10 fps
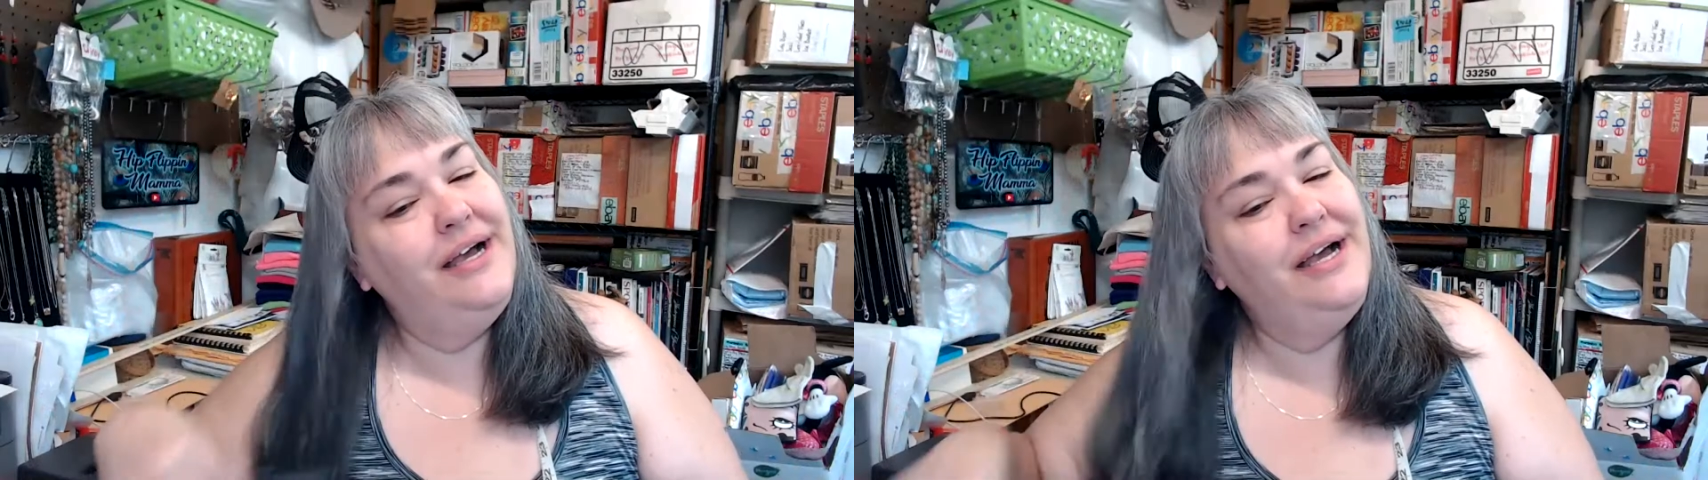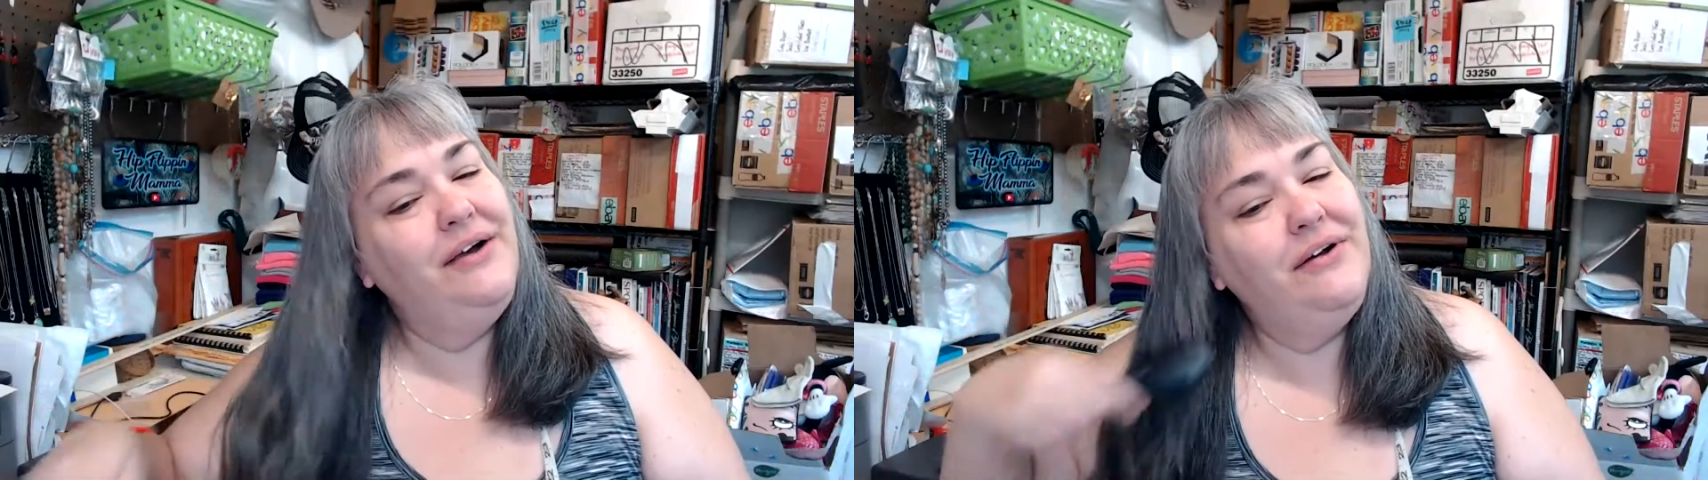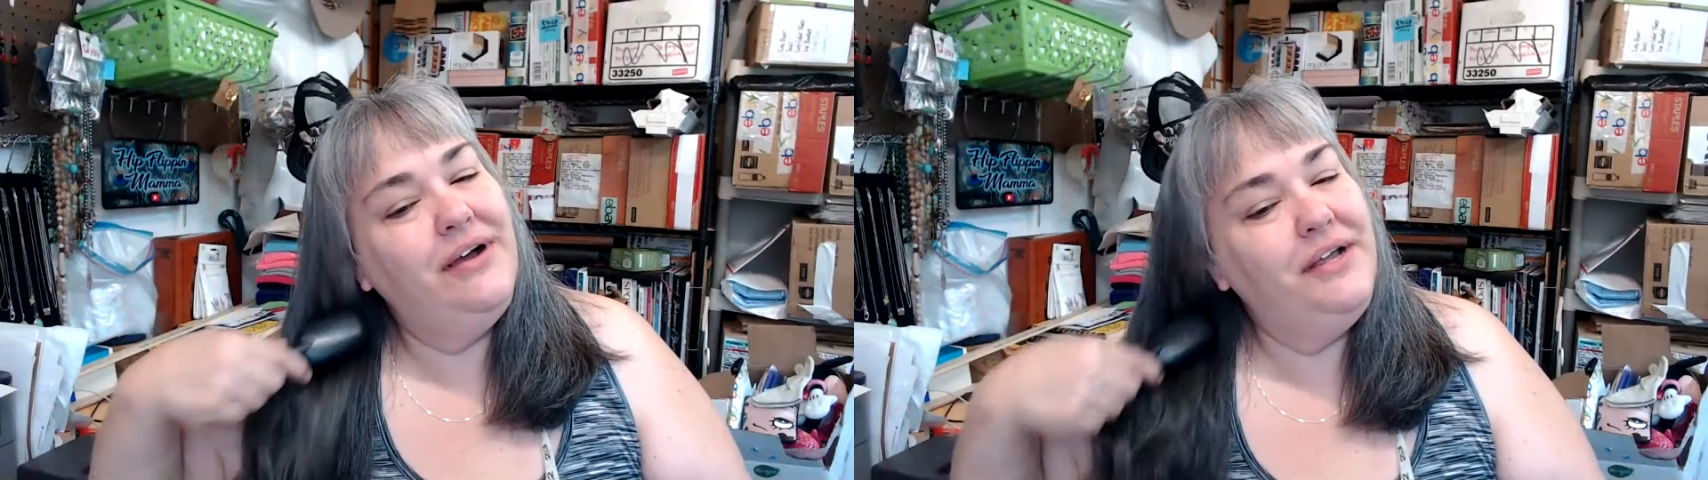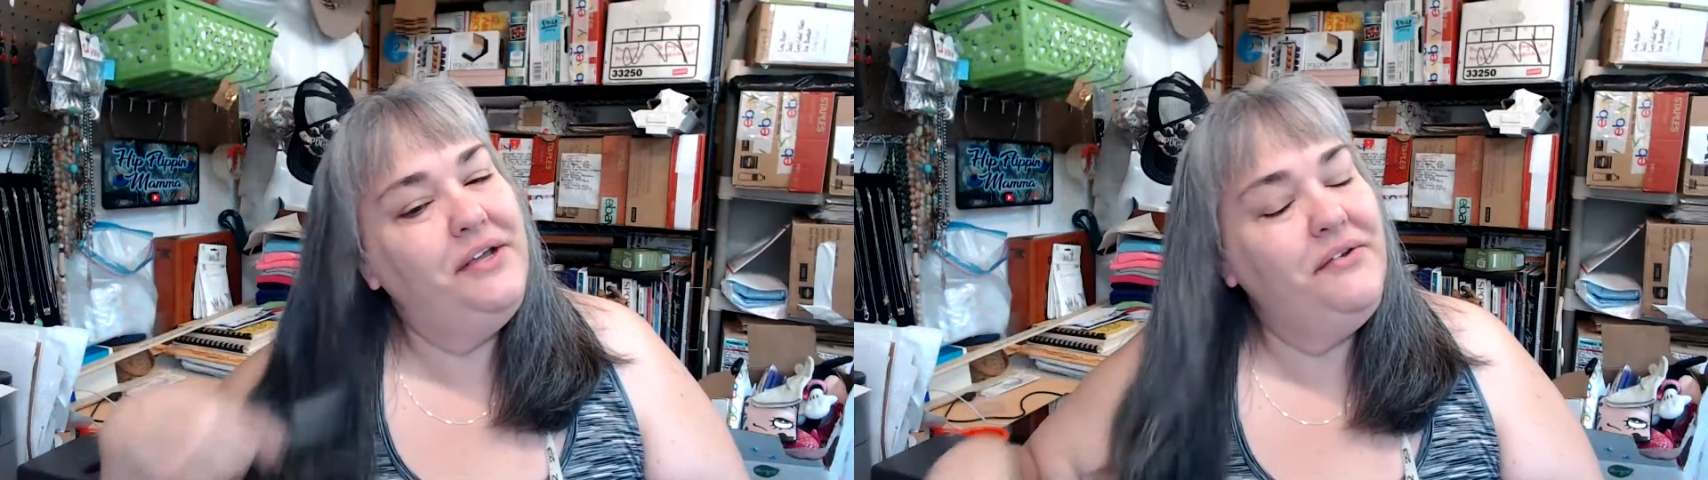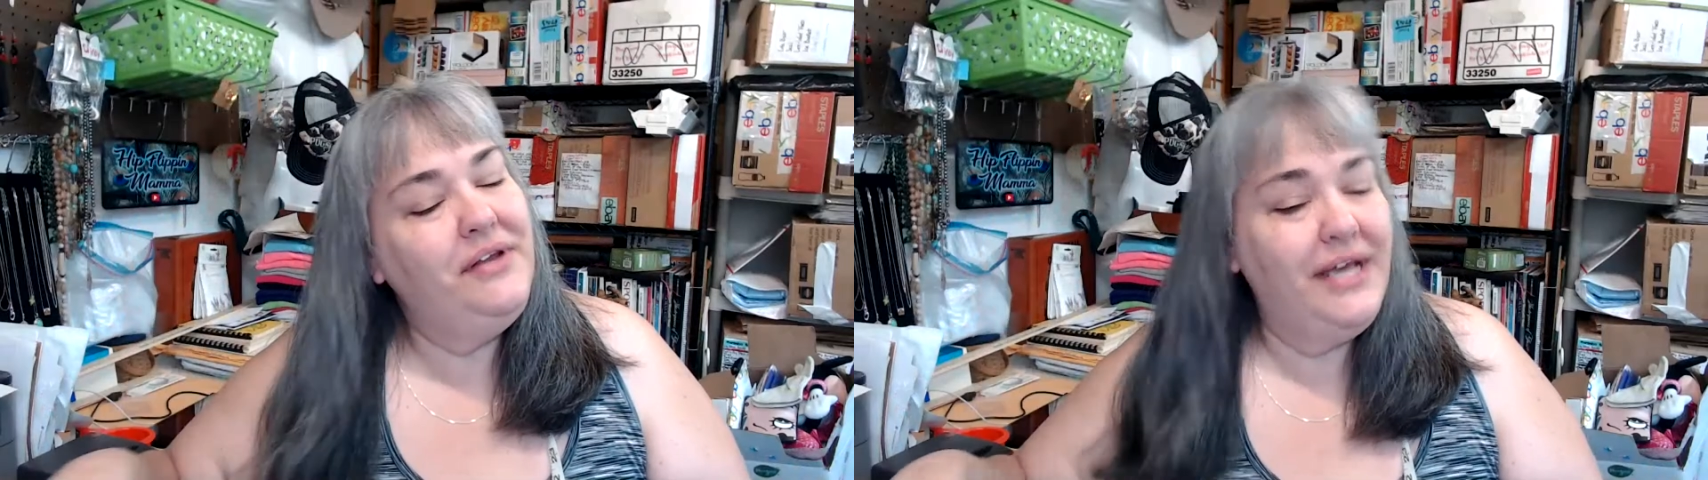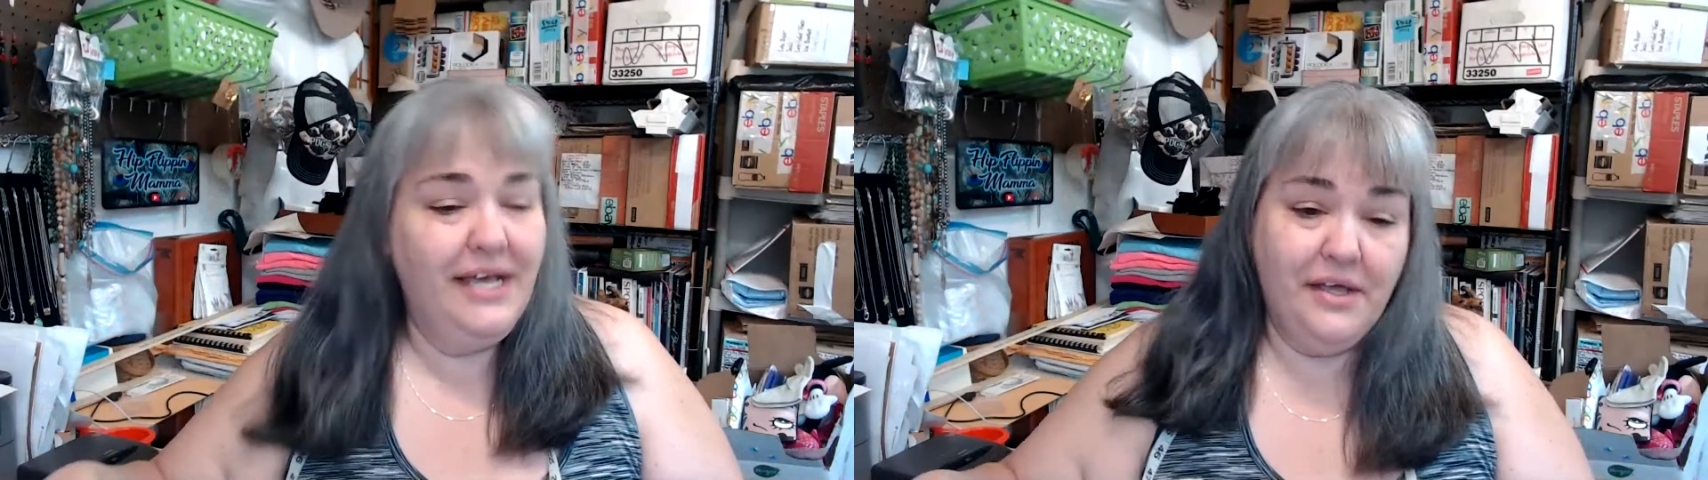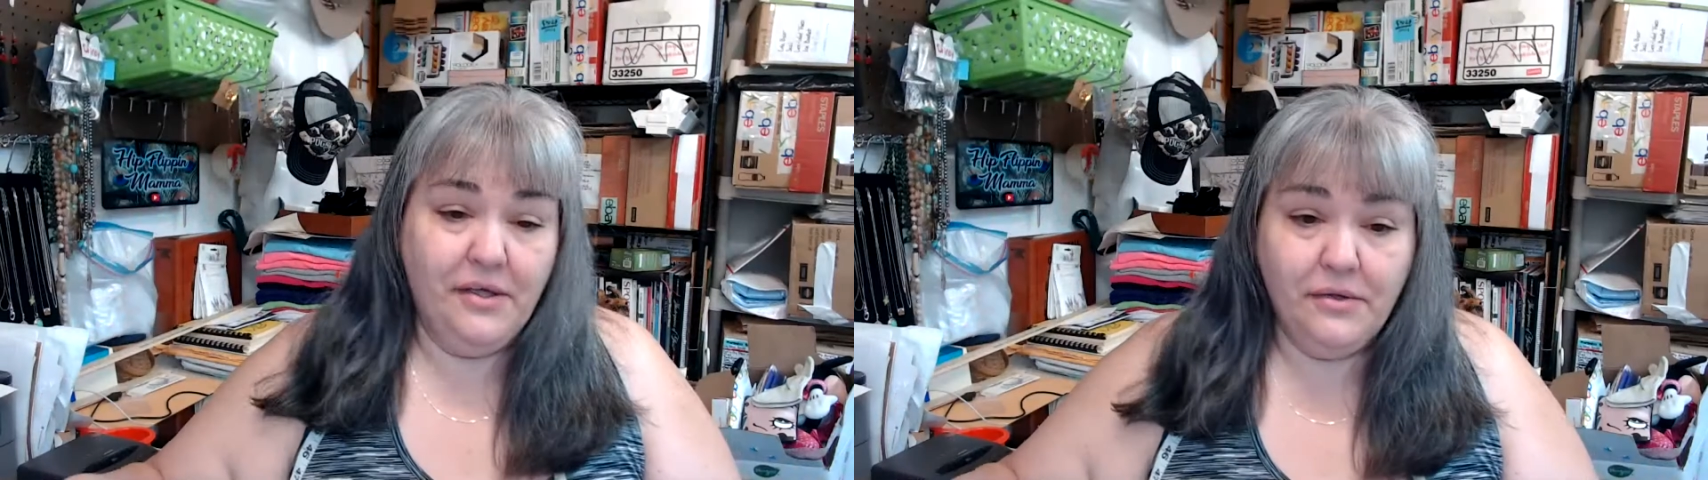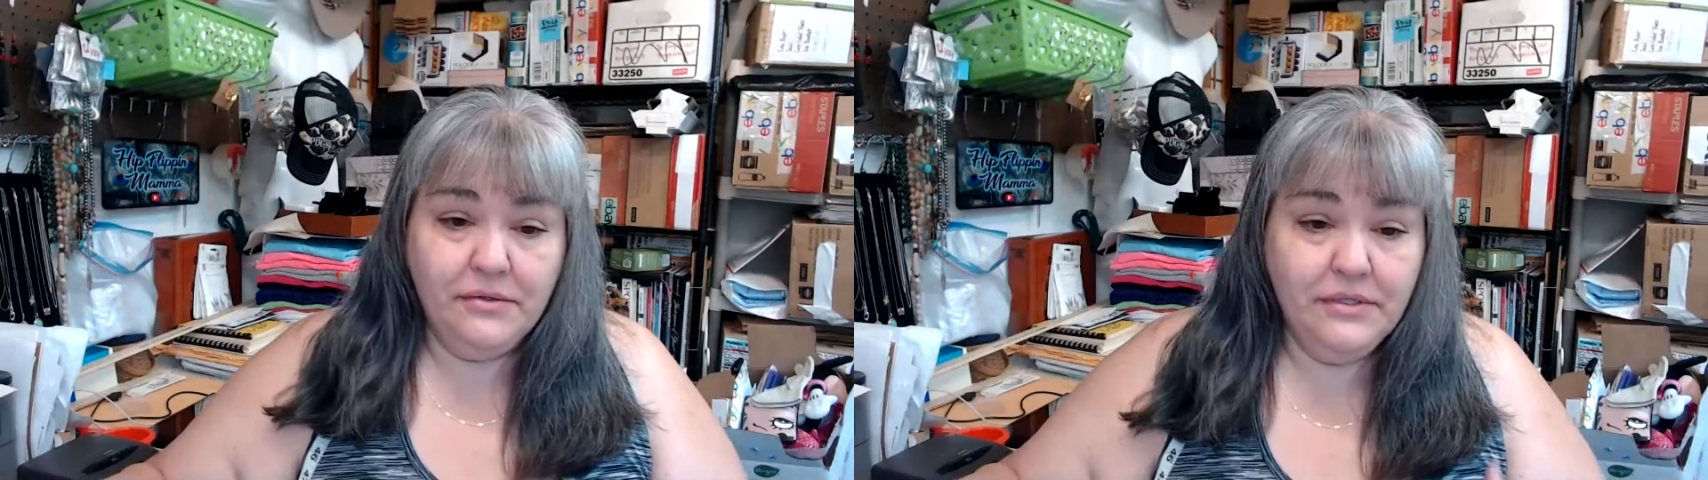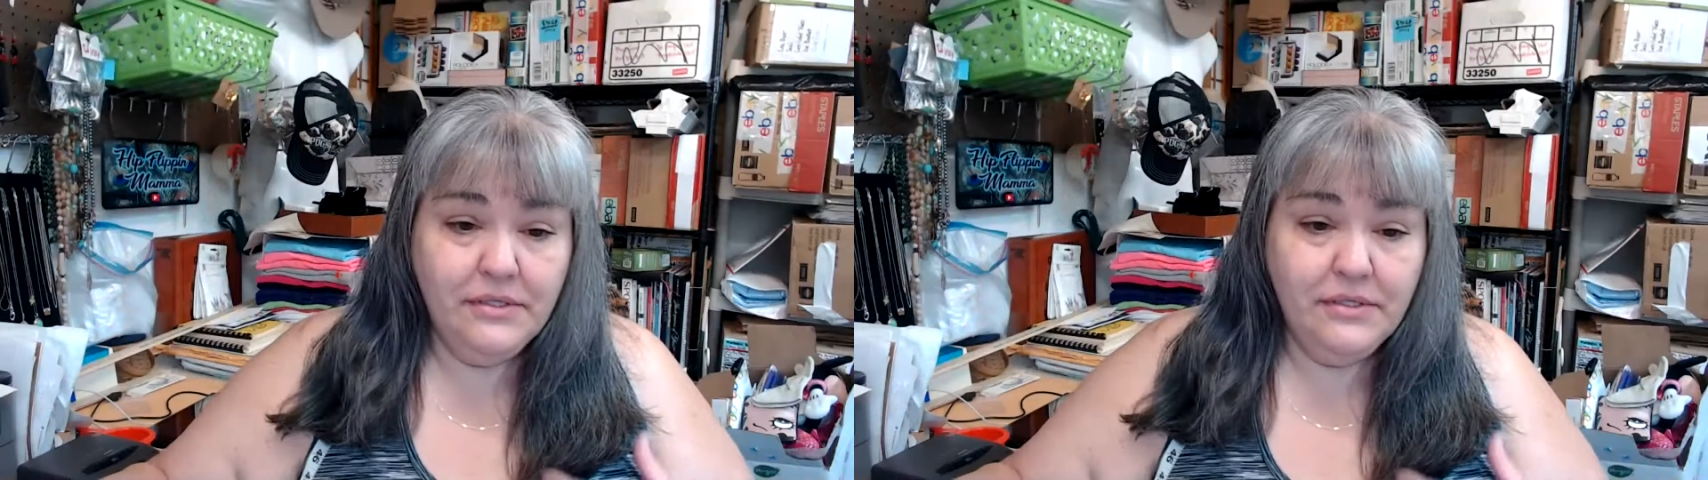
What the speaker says: How are you, doll?